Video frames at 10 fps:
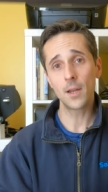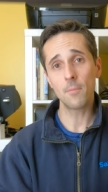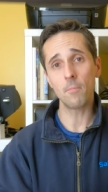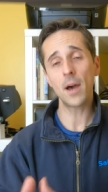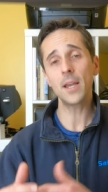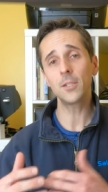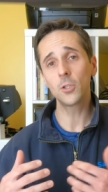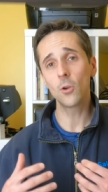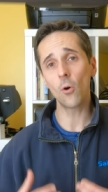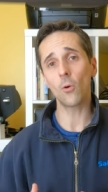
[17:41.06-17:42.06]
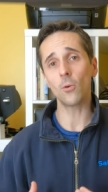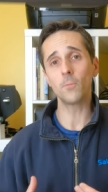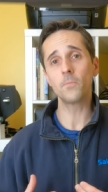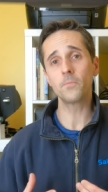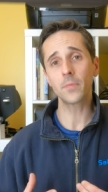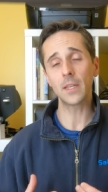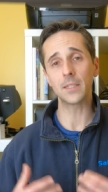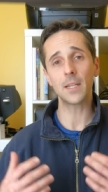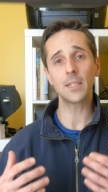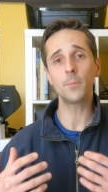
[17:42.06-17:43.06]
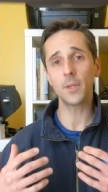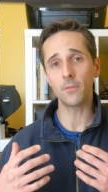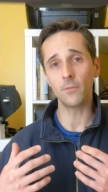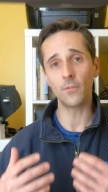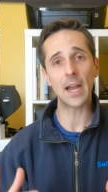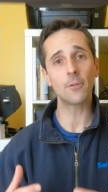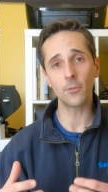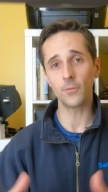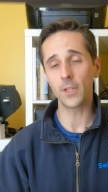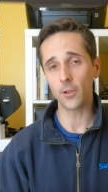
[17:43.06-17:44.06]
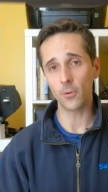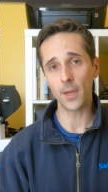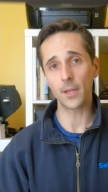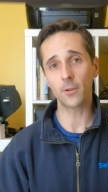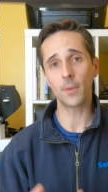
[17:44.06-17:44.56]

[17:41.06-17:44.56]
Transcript: My goal is not to be a viral video maker.